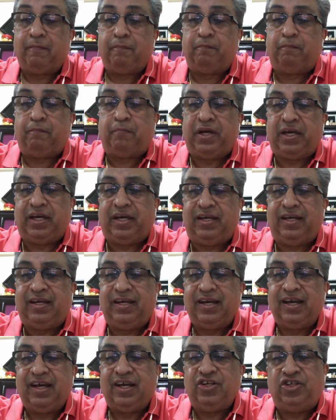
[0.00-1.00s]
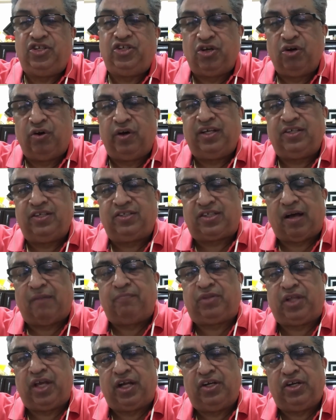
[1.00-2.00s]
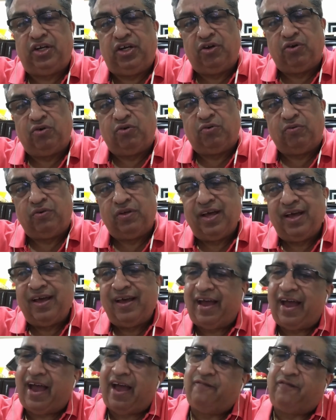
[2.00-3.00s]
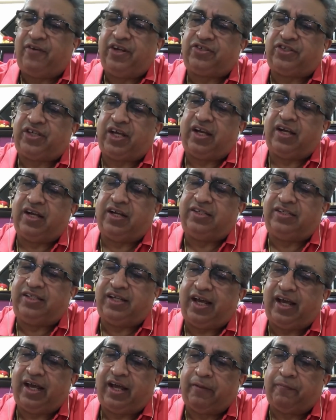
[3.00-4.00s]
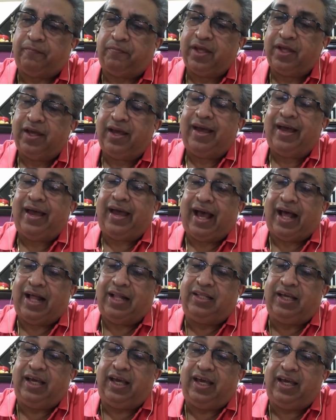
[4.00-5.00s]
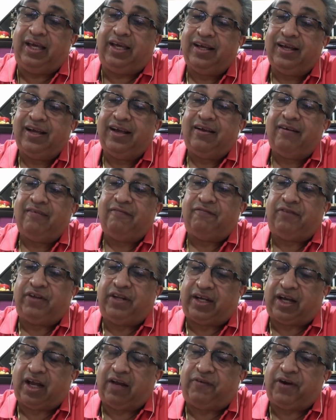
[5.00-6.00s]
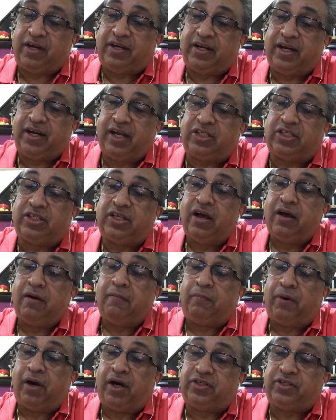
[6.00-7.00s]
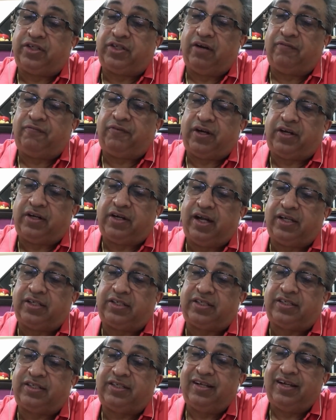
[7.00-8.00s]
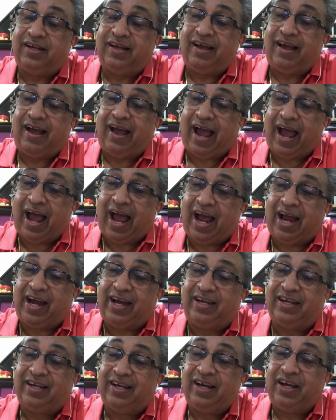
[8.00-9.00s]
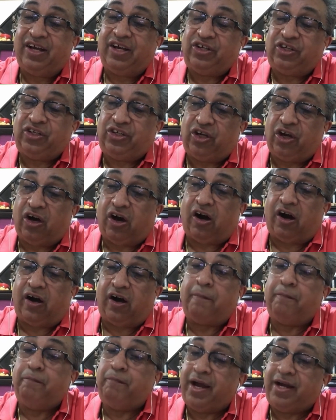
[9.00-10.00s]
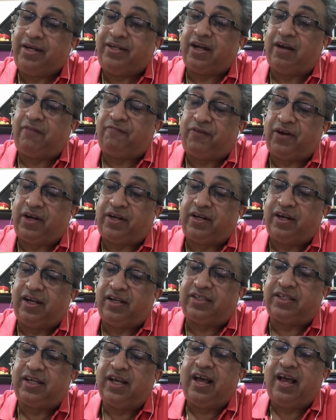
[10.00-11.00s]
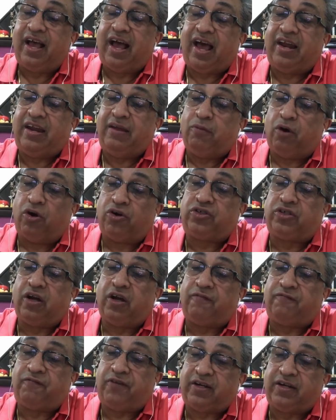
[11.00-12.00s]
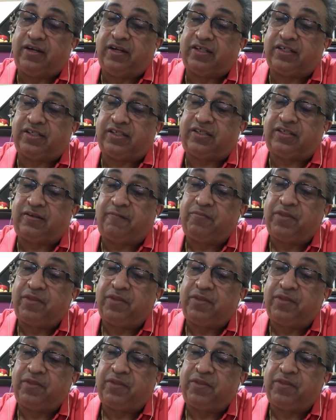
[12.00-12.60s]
be doing something new every single day. Healthy, physical fitness, personal fitness, and your mental fitness and emotional fitness.